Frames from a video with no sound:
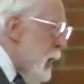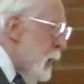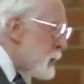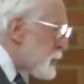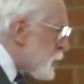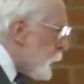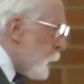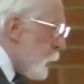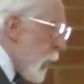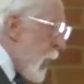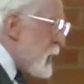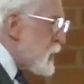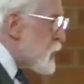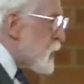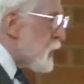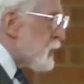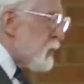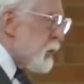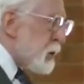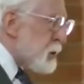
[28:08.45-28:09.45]
It's a
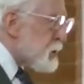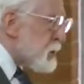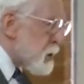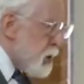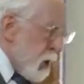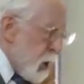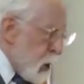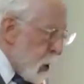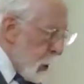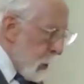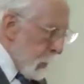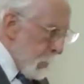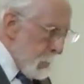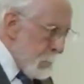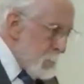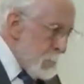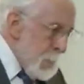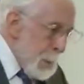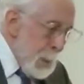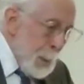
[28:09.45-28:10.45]
wonderful
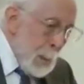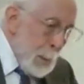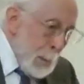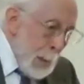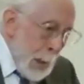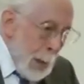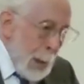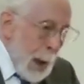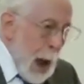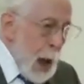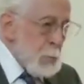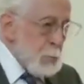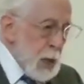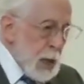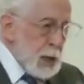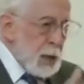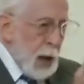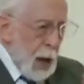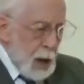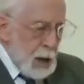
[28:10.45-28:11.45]
term. I'm a
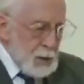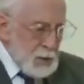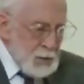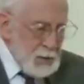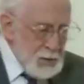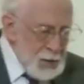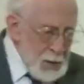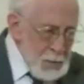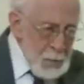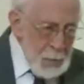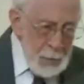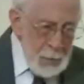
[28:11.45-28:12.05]
guest